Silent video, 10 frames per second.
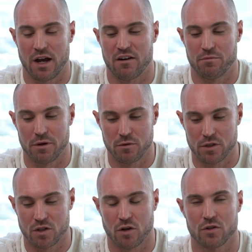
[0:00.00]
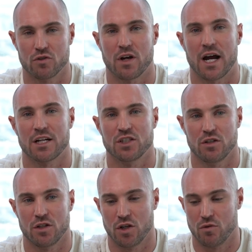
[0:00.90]
you have builders contracts,
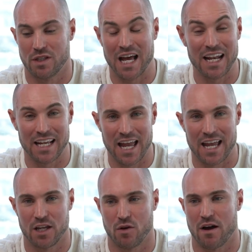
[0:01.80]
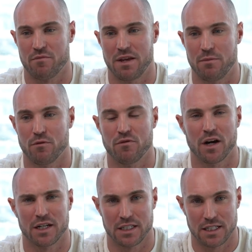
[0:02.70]
you delegate, you have people
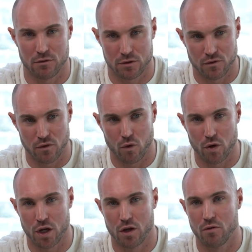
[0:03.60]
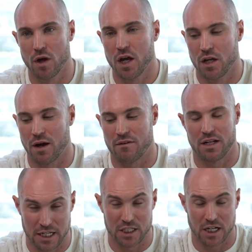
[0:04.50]
finding deals for you, you have a
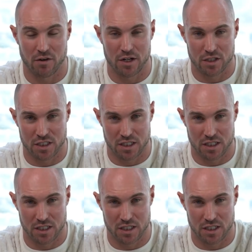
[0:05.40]
lead generation